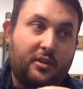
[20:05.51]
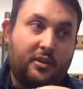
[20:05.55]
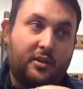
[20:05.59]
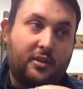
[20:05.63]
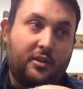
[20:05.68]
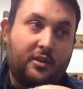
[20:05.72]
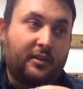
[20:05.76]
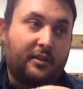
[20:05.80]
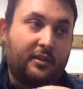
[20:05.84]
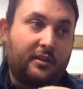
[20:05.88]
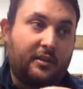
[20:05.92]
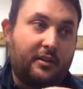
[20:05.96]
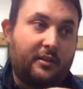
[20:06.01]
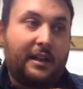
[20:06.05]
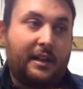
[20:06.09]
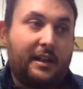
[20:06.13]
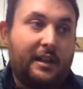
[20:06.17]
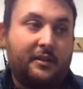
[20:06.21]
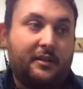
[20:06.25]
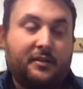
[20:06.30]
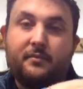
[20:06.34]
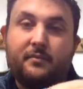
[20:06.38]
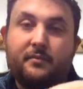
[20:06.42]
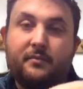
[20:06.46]
shooting
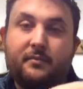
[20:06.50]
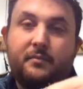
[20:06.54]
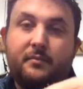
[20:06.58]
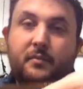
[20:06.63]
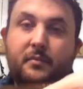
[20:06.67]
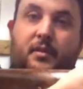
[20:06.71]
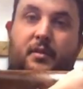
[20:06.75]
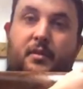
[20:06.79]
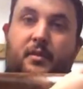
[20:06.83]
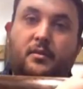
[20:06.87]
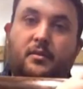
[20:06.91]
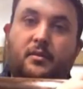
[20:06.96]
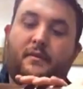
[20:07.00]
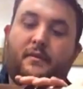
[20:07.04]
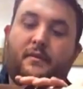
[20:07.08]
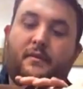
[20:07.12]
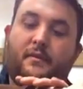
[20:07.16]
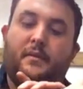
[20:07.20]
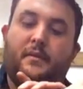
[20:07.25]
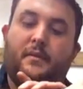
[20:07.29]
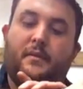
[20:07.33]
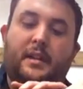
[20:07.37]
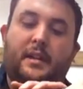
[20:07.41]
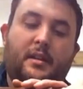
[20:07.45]
grounds are sort of
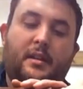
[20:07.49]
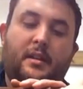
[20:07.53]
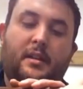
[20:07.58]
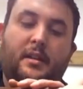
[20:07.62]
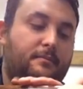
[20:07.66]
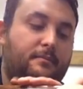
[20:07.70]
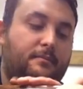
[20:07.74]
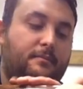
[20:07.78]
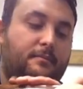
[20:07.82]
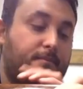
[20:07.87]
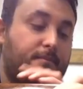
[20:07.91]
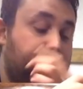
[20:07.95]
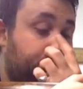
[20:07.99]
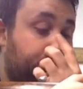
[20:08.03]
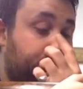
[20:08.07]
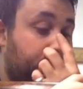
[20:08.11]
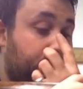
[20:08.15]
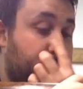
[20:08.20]
um,